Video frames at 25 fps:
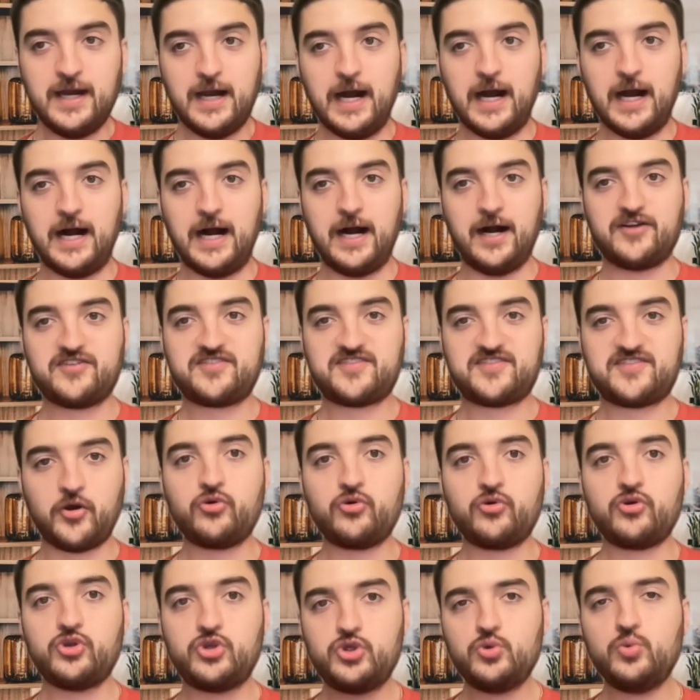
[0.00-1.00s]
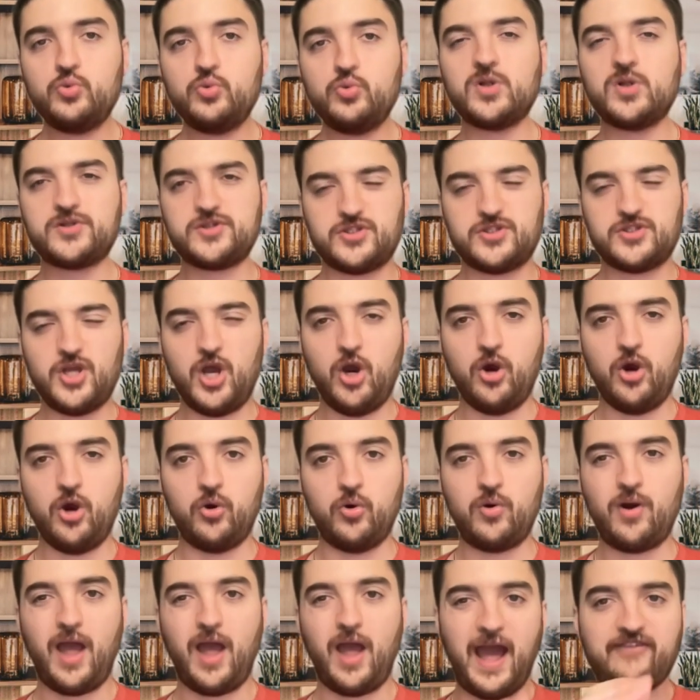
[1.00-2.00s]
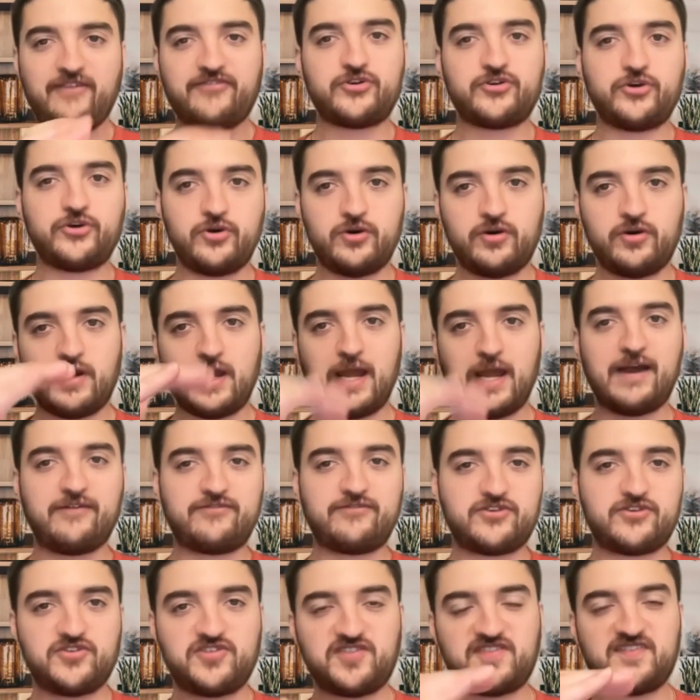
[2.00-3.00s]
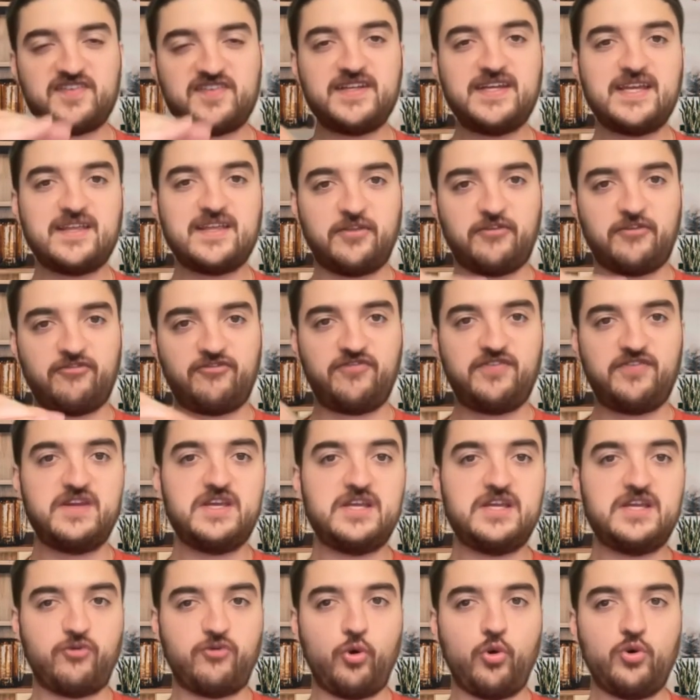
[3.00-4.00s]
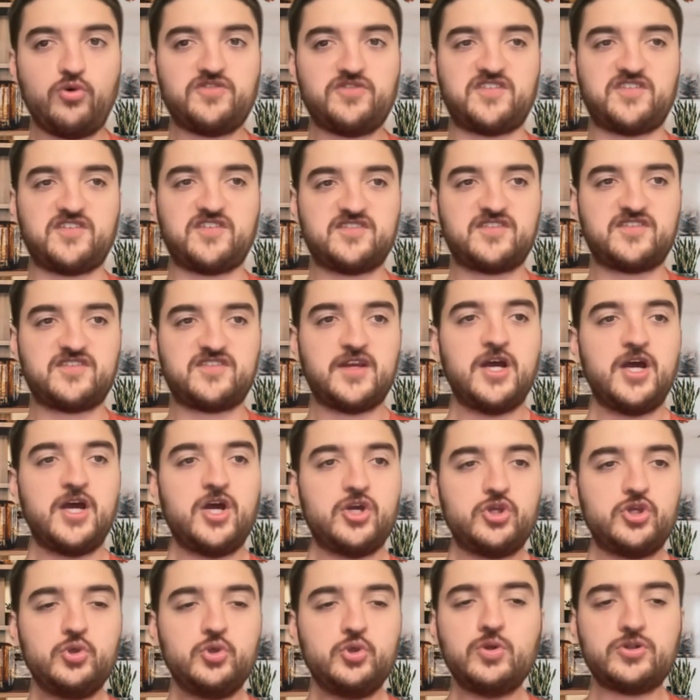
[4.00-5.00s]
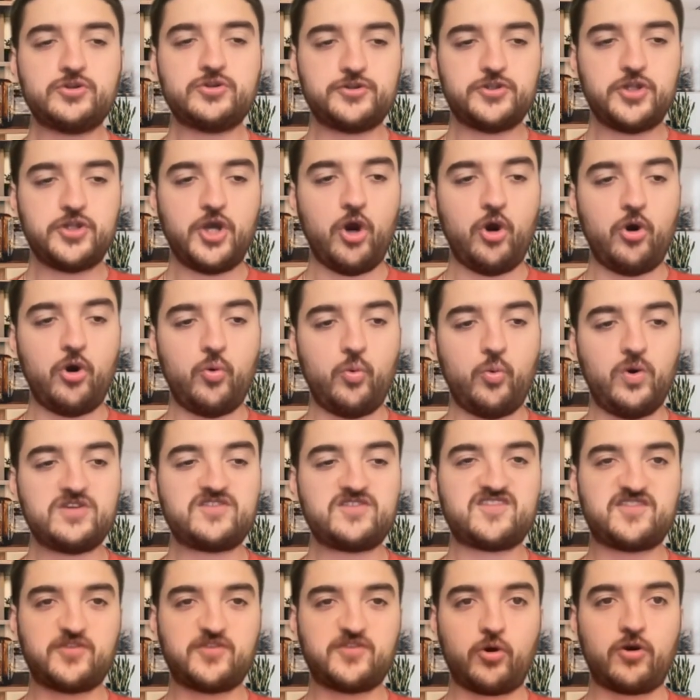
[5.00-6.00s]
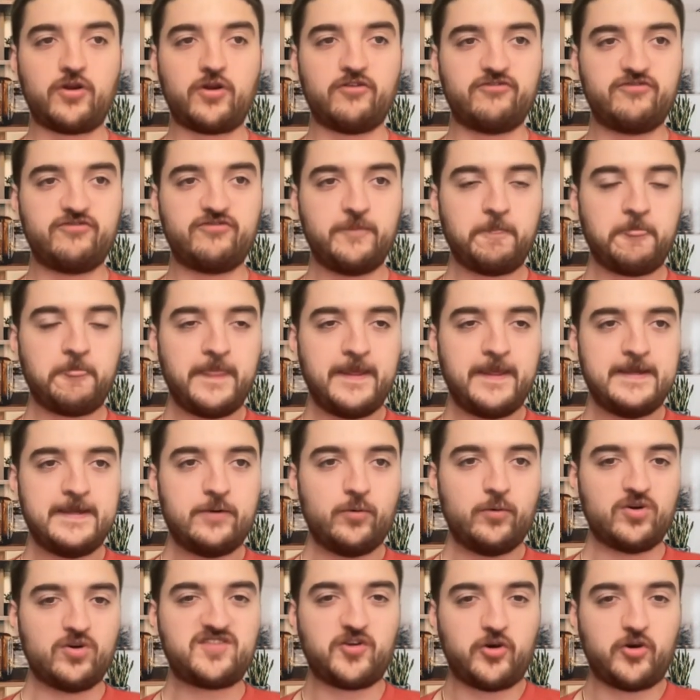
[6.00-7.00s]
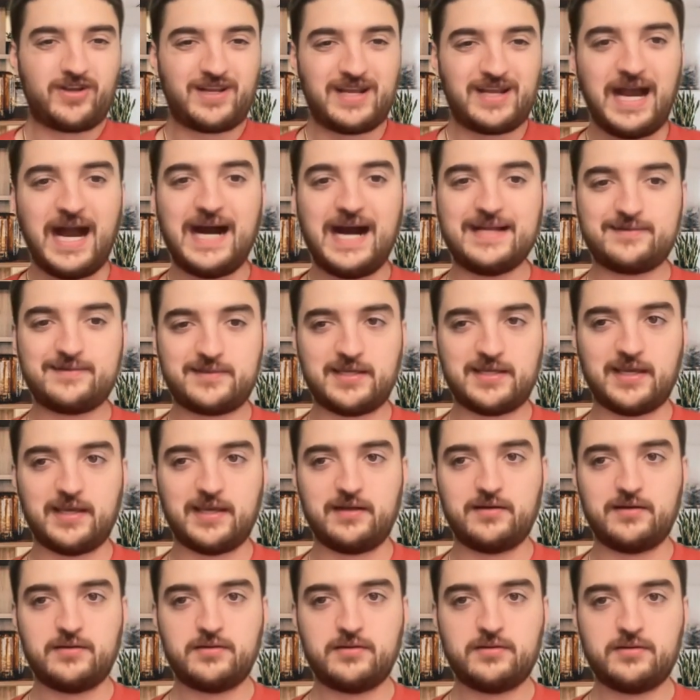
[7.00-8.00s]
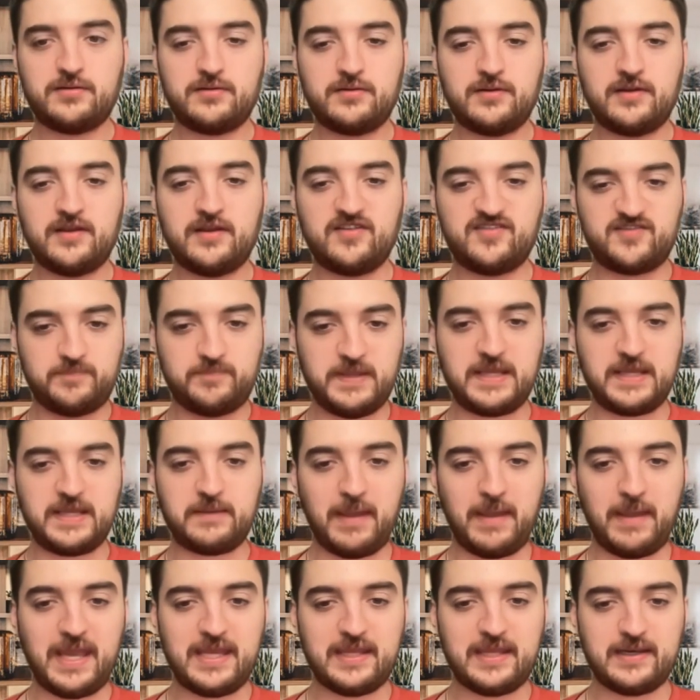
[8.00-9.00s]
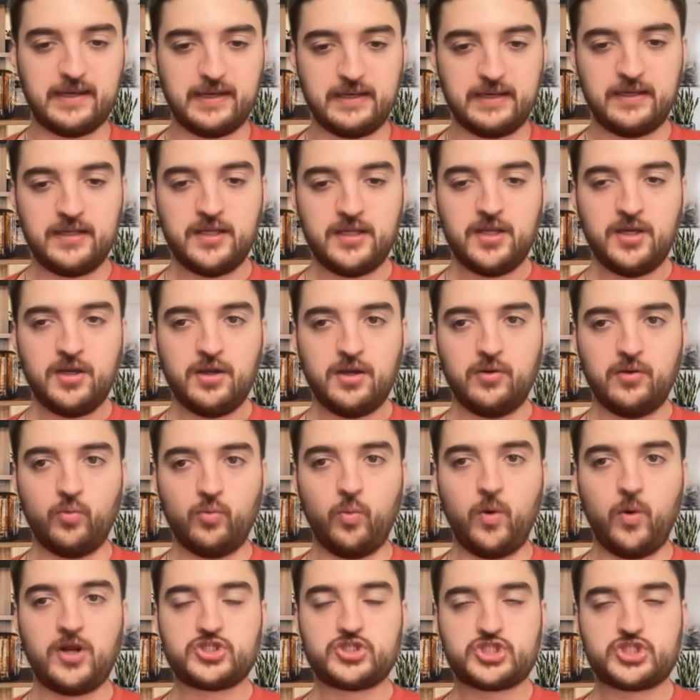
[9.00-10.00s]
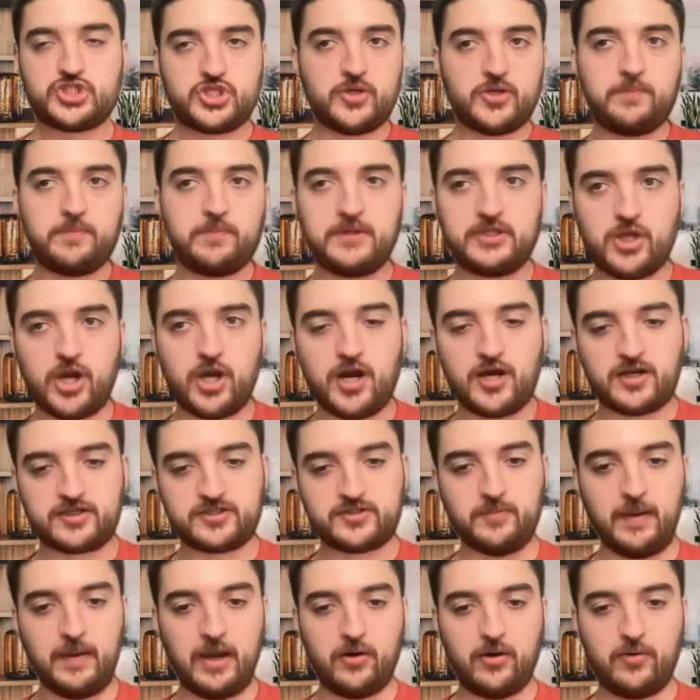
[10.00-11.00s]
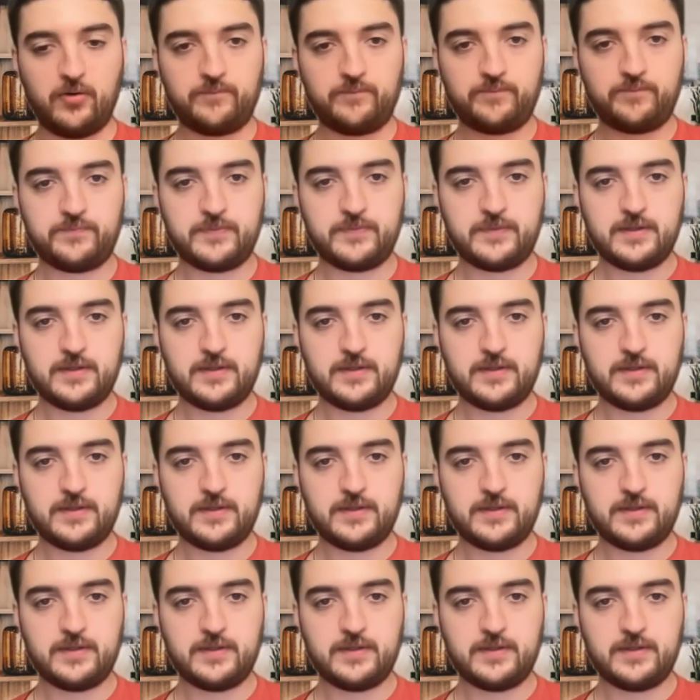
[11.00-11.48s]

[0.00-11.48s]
Uh, so you will know after after seeing the feed of horses, you will know what sort of what sort of content is being made and what should be talked about.